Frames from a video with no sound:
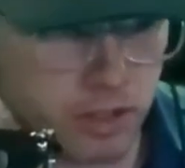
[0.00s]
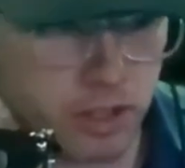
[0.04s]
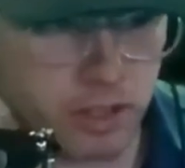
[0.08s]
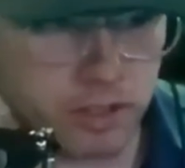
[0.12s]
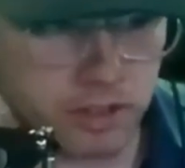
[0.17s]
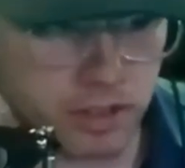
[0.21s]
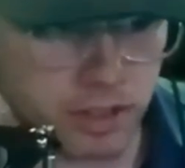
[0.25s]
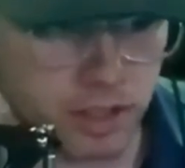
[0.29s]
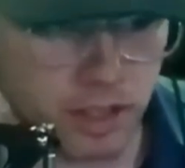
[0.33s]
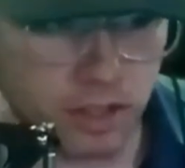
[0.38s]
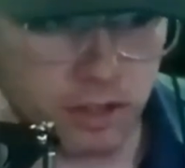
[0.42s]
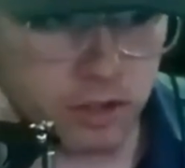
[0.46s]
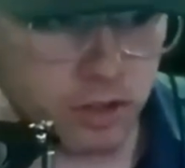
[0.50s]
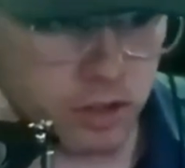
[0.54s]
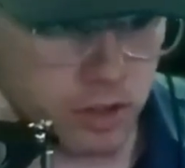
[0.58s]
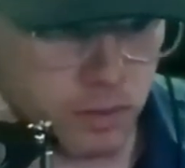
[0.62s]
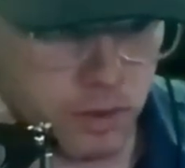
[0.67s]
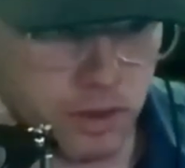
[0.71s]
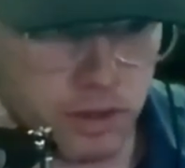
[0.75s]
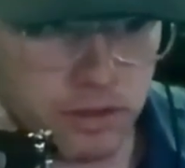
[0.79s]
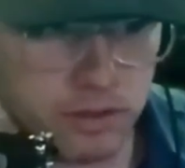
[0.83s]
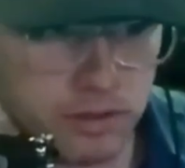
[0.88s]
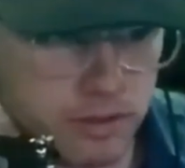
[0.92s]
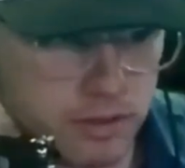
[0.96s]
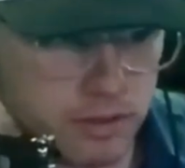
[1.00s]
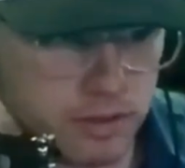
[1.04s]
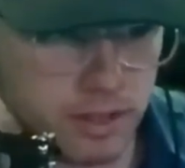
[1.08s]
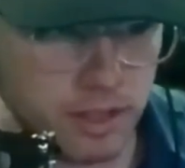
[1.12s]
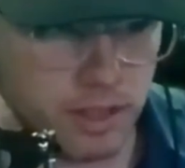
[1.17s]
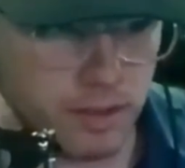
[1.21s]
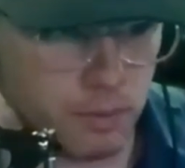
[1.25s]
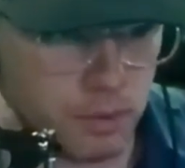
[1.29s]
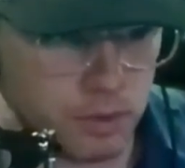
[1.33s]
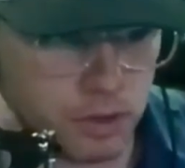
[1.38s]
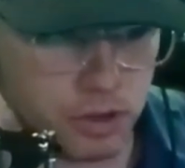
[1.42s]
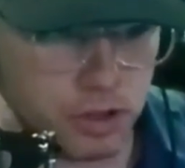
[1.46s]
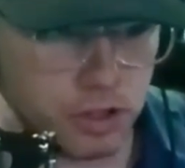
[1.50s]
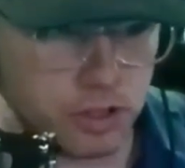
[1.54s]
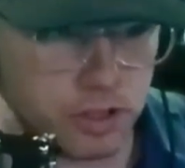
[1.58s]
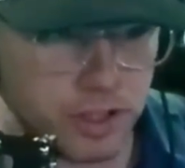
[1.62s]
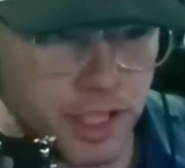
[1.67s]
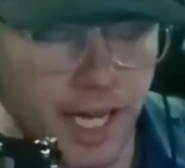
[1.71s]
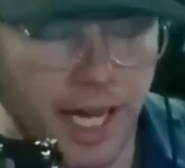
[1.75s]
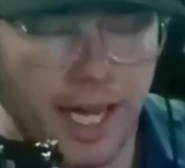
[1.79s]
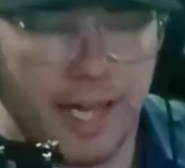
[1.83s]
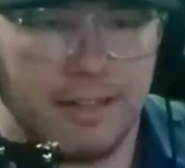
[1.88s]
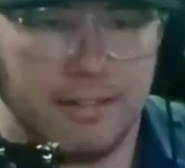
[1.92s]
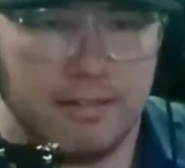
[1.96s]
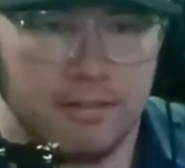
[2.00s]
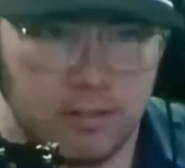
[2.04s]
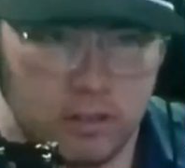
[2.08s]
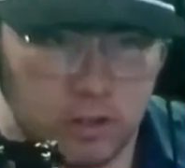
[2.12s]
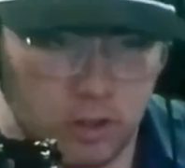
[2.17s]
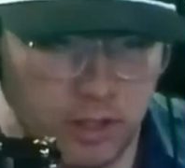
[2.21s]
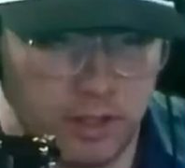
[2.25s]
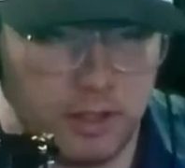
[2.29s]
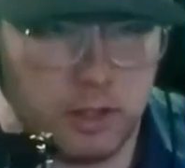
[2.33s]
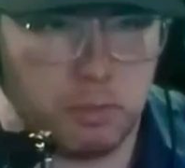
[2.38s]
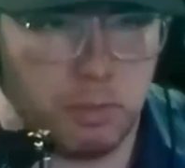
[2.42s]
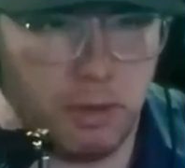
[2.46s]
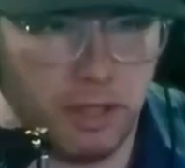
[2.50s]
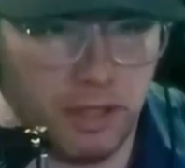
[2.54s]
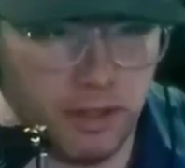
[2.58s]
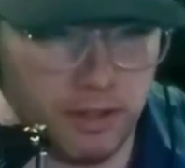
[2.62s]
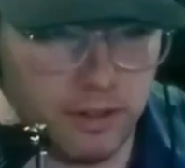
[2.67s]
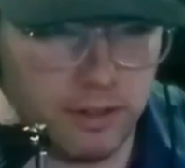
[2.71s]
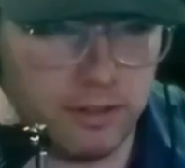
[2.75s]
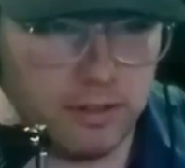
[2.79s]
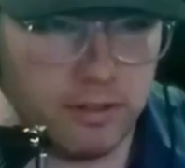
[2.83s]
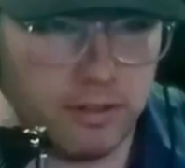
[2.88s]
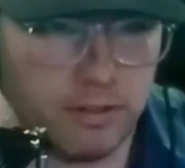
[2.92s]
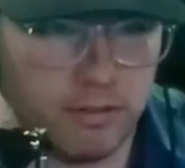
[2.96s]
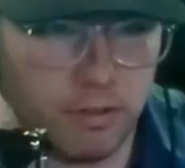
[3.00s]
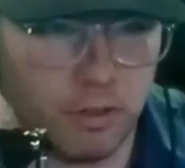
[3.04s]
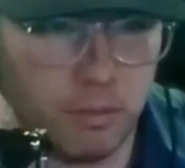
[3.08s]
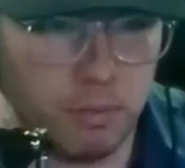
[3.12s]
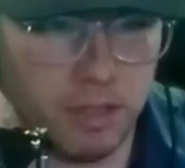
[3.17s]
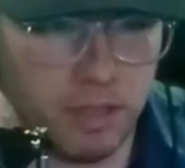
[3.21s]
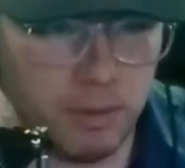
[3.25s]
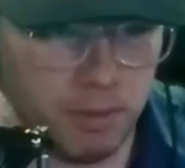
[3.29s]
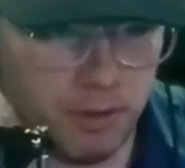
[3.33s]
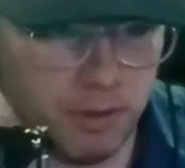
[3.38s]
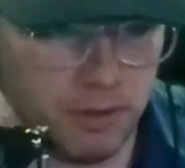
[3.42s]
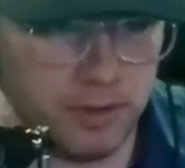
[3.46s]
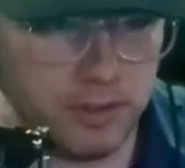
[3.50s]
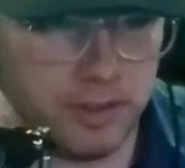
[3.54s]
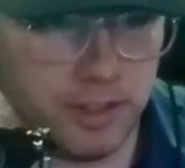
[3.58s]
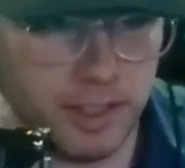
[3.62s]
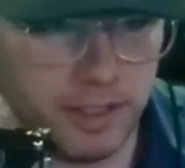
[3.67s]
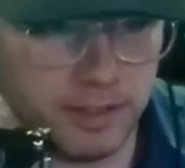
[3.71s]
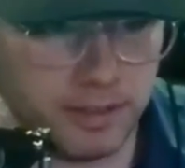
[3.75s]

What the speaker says: but across the country, where that was just not transparent for people.